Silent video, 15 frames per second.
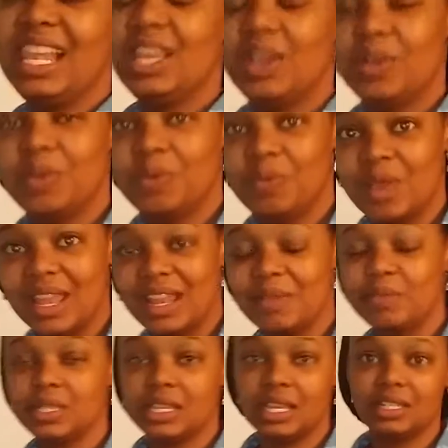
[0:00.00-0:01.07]
Hello, my name
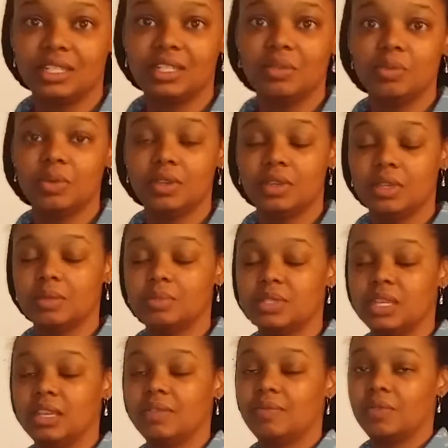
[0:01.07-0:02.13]
is Ashley Williams,
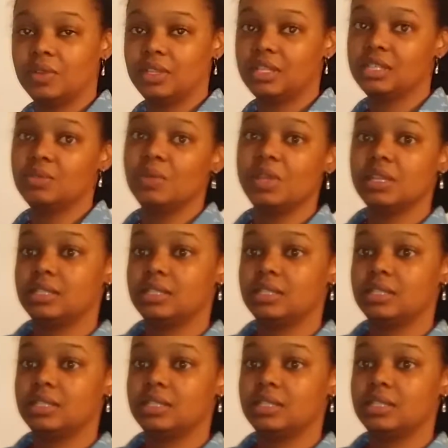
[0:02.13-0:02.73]
and for this week's